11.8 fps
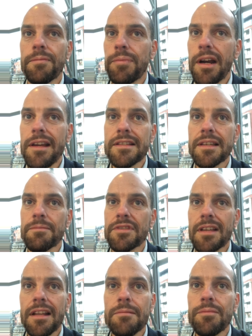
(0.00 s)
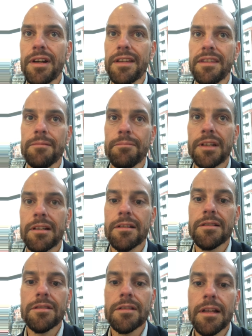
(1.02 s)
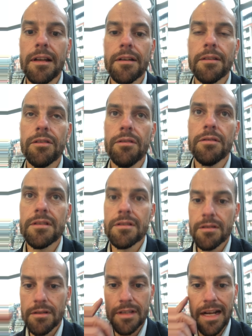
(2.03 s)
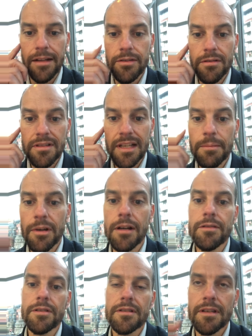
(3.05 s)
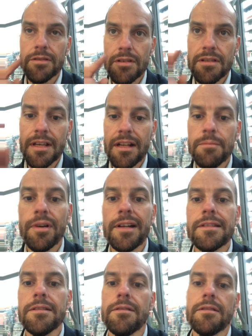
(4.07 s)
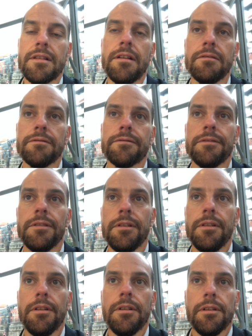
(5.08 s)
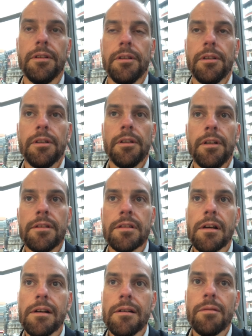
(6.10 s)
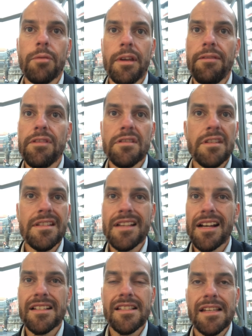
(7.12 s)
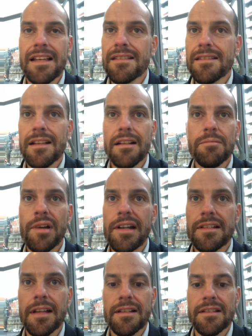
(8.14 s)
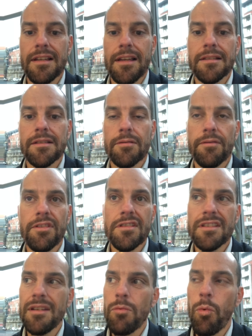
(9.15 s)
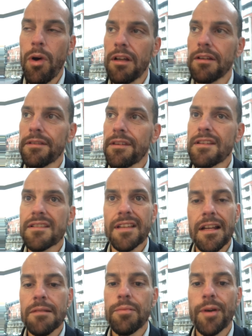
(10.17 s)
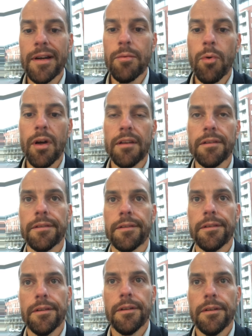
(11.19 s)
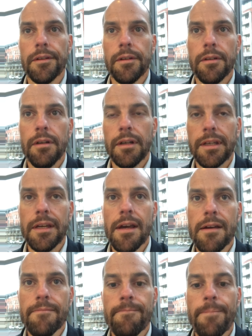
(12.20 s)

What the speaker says: praise them, celebrate them, because you telling your subconscious that you're celebrating yourself. So if you see success, celebrate success. If you see wealth, celebrate wealth. Okay.